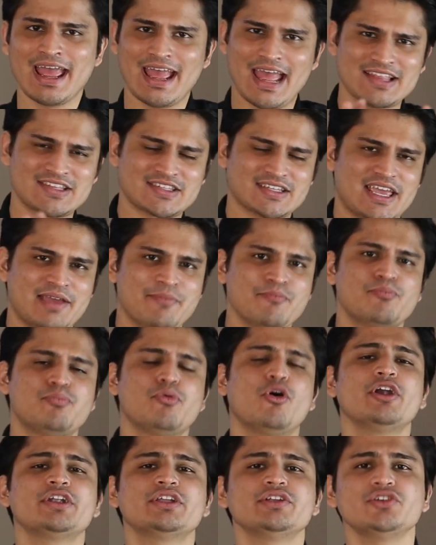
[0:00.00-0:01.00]
it's
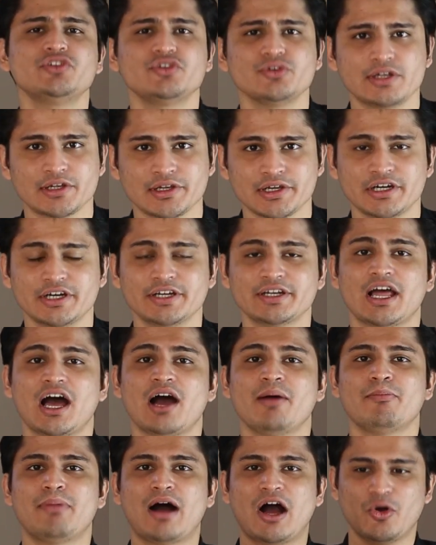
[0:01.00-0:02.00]
important to learn
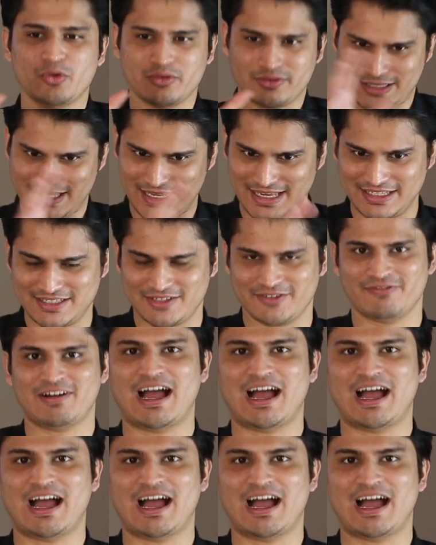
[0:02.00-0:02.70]
about these